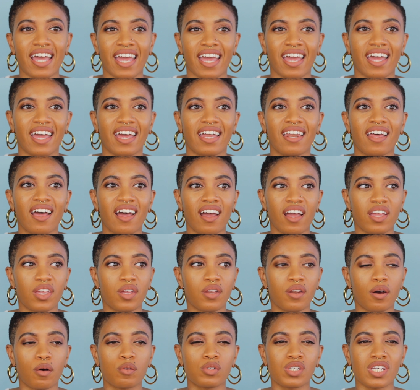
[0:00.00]
and
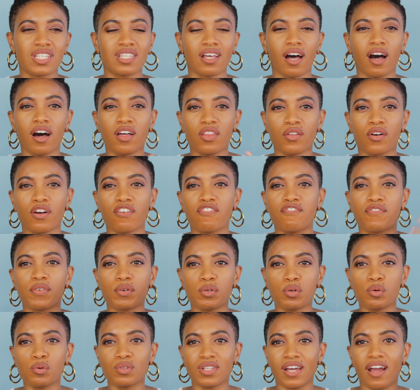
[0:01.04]
you know, just other
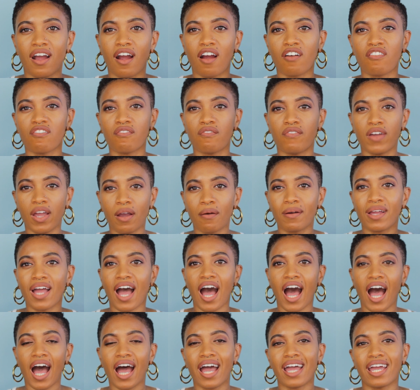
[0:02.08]
foods that are very
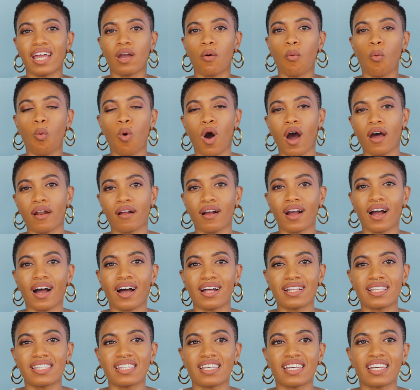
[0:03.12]
high in water
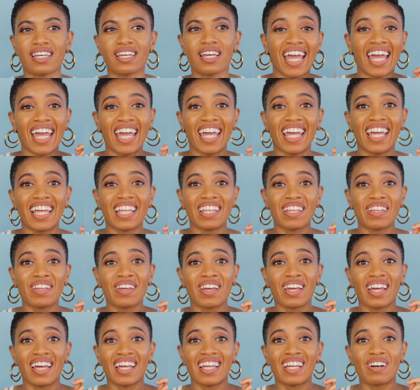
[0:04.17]
content.
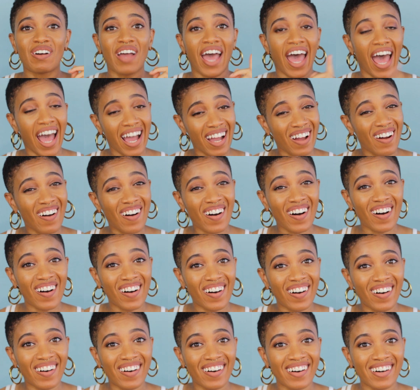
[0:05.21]

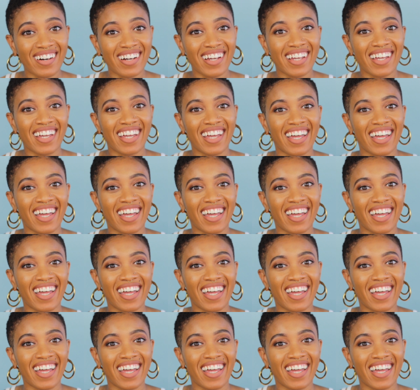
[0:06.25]
Alcohol,